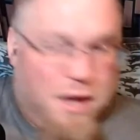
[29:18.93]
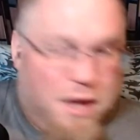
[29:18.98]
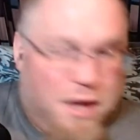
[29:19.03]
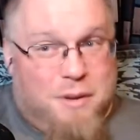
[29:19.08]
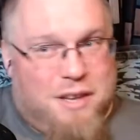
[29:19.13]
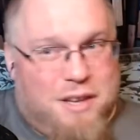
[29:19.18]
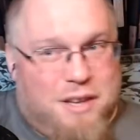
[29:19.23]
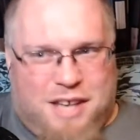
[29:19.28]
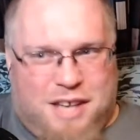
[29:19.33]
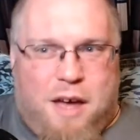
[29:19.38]

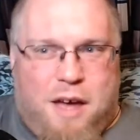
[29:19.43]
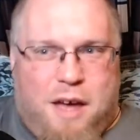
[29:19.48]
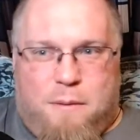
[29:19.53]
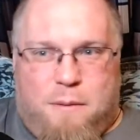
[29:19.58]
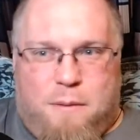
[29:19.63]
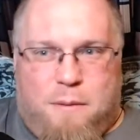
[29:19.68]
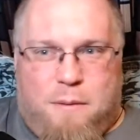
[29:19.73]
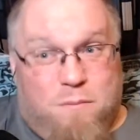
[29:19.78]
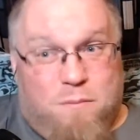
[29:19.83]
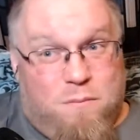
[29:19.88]
because I
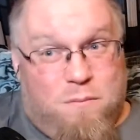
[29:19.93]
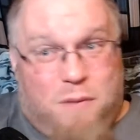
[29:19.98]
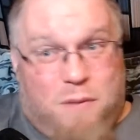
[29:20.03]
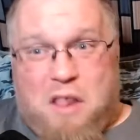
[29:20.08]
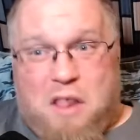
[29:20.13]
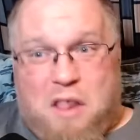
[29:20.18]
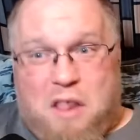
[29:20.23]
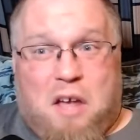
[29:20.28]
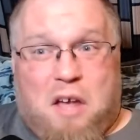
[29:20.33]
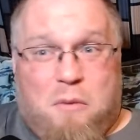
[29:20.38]

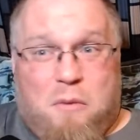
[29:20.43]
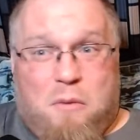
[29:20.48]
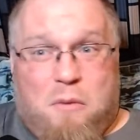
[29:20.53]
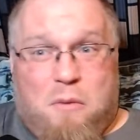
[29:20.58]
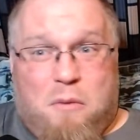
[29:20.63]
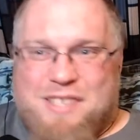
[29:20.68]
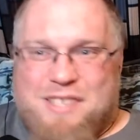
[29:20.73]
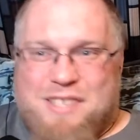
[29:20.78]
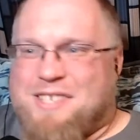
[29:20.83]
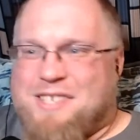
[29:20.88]
like
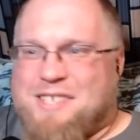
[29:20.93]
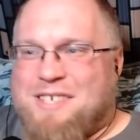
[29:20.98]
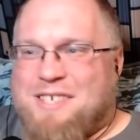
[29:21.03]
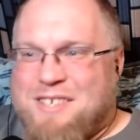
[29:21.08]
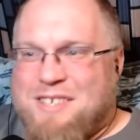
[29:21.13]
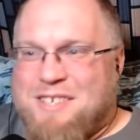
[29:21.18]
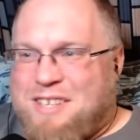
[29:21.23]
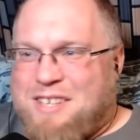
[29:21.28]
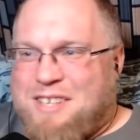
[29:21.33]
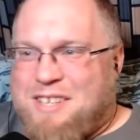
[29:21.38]
movies.
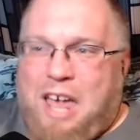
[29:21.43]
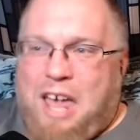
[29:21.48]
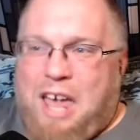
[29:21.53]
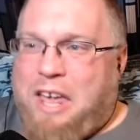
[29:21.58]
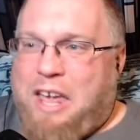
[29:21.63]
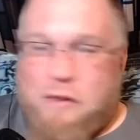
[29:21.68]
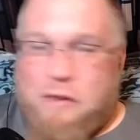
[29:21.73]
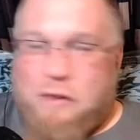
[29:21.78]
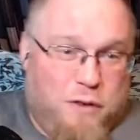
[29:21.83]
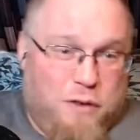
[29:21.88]

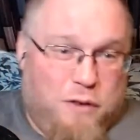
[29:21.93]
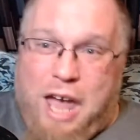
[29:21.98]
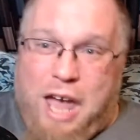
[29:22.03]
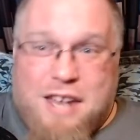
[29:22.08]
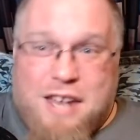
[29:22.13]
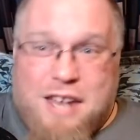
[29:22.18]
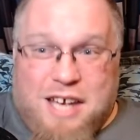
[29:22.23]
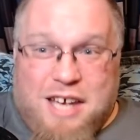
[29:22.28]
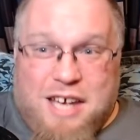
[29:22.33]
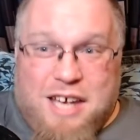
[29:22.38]
If you
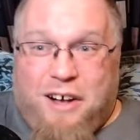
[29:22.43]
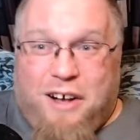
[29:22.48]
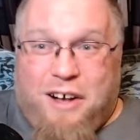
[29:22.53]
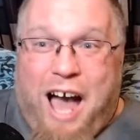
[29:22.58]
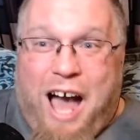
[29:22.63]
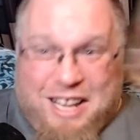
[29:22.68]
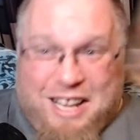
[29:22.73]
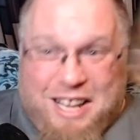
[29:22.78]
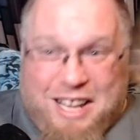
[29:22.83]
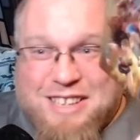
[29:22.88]
can't tell,
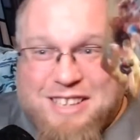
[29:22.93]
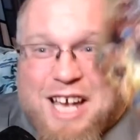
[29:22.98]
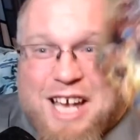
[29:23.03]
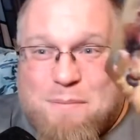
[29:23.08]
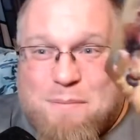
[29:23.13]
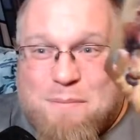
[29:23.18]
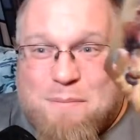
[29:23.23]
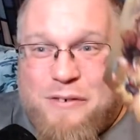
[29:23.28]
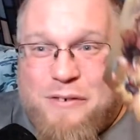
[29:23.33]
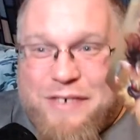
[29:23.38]
I
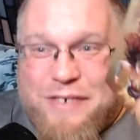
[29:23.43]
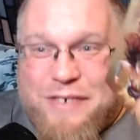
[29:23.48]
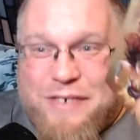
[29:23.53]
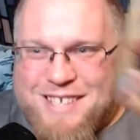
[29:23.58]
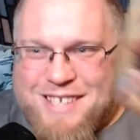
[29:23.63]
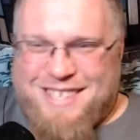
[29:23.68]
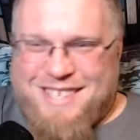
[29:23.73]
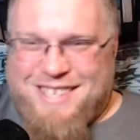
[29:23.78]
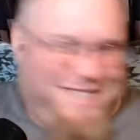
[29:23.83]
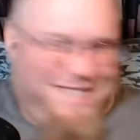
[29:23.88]
like
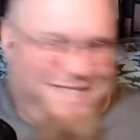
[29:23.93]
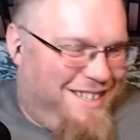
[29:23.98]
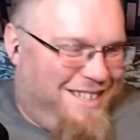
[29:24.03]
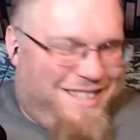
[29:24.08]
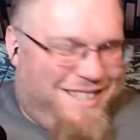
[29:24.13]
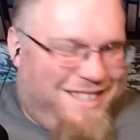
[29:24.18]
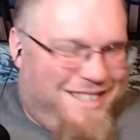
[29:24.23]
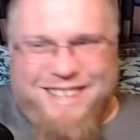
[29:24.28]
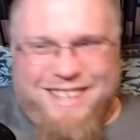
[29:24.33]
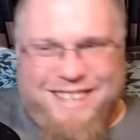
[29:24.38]
movies.
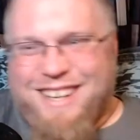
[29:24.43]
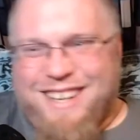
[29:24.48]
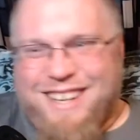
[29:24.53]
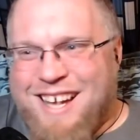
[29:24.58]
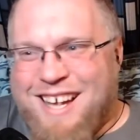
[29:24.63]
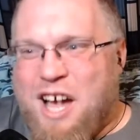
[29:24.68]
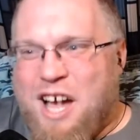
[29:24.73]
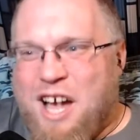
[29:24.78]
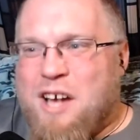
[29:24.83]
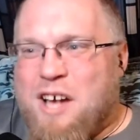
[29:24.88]

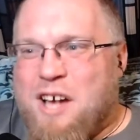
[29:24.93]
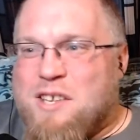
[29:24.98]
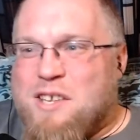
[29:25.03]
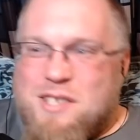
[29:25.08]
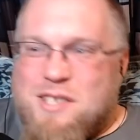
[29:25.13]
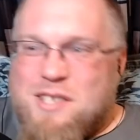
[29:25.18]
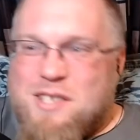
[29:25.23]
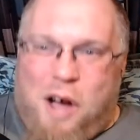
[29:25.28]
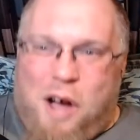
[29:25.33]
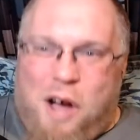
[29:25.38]

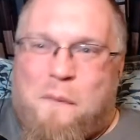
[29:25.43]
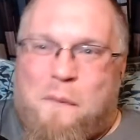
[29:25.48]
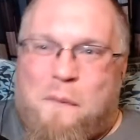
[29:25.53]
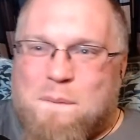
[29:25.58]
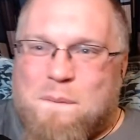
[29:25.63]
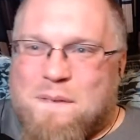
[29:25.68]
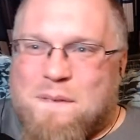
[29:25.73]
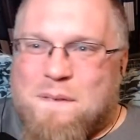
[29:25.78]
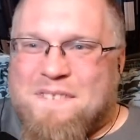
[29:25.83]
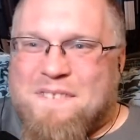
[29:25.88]
So,
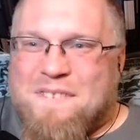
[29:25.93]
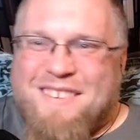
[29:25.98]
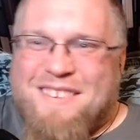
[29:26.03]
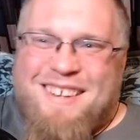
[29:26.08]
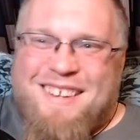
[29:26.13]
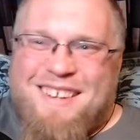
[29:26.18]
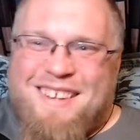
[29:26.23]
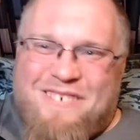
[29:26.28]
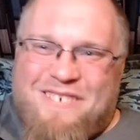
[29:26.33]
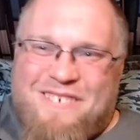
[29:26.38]

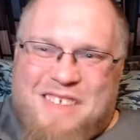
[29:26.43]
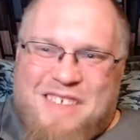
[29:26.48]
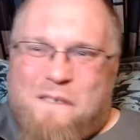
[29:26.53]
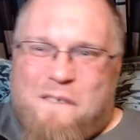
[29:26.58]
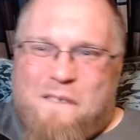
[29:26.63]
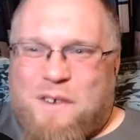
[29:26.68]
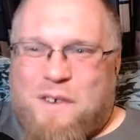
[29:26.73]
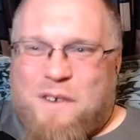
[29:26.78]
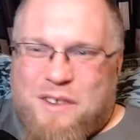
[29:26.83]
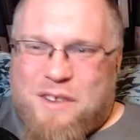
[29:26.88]

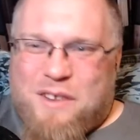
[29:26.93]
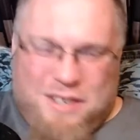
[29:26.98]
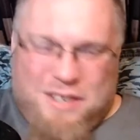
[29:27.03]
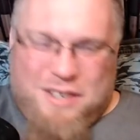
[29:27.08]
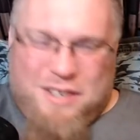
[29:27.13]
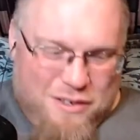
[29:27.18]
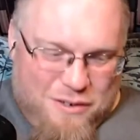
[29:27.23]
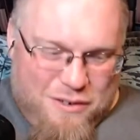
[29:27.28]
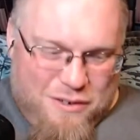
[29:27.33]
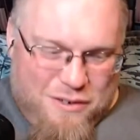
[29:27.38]
without further
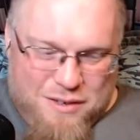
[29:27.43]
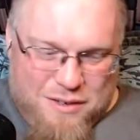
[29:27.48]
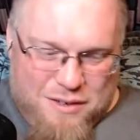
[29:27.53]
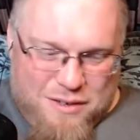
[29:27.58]
ado,